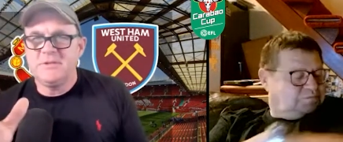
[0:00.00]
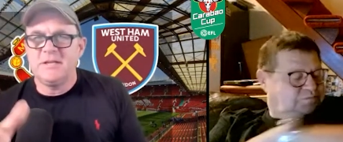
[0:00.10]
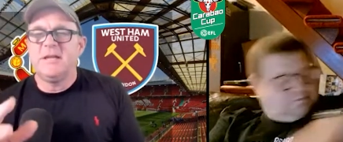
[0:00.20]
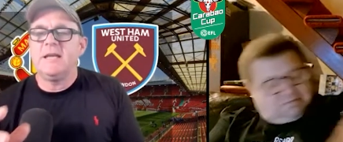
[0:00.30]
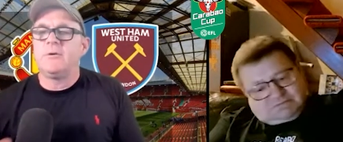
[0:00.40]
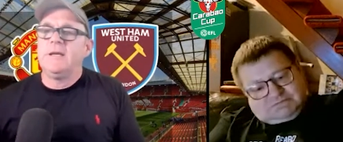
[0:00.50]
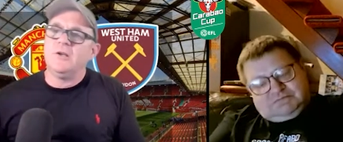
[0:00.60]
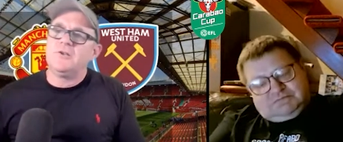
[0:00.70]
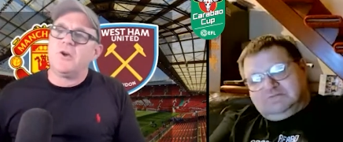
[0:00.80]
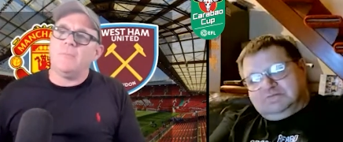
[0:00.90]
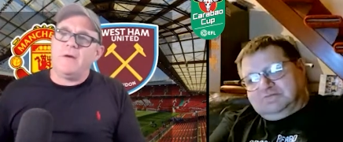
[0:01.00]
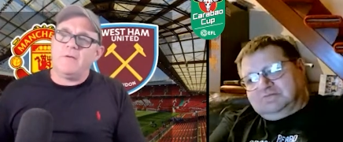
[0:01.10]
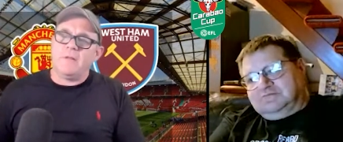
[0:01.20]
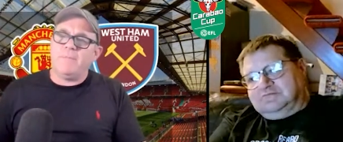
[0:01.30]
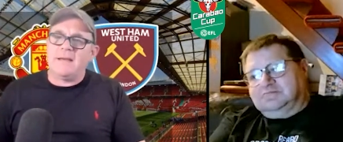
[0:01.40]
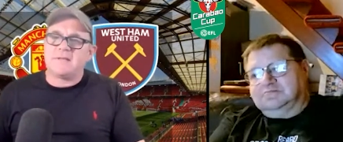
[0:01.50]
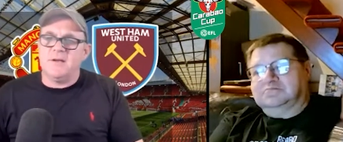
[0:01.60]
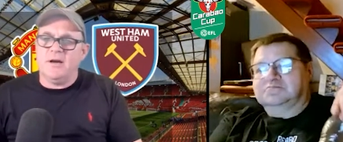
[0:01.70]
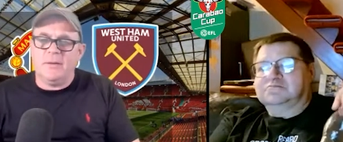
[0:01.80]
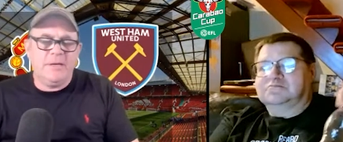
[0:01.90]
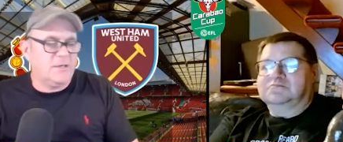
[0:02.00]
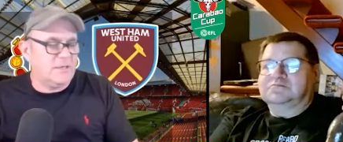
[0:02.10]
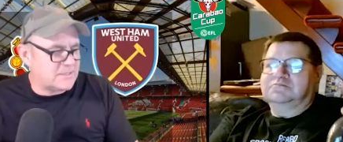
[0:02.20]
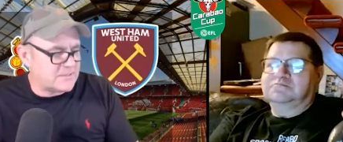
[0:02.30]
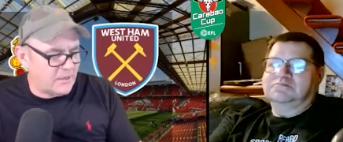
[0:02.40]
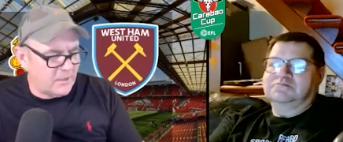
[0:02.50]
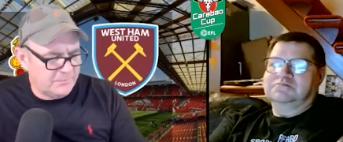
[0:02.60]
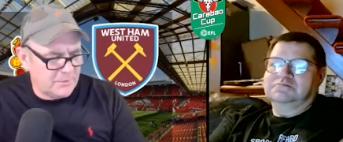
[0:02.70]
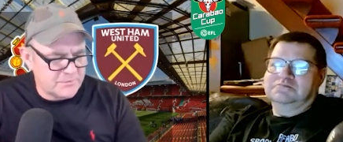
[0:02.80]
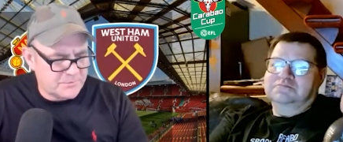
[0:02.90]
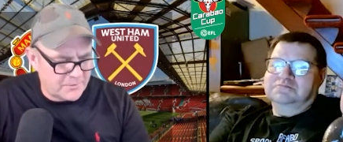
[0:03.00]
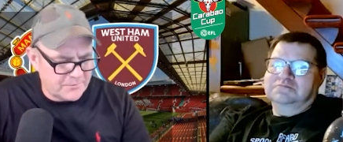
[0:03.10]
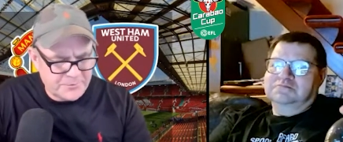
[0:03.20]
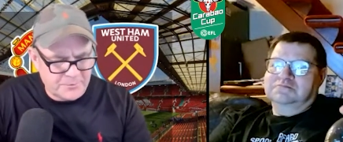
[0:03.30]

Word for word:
Speaker 1: did an equally good job there at the back tonight. I mean, as I say, I, I, was, I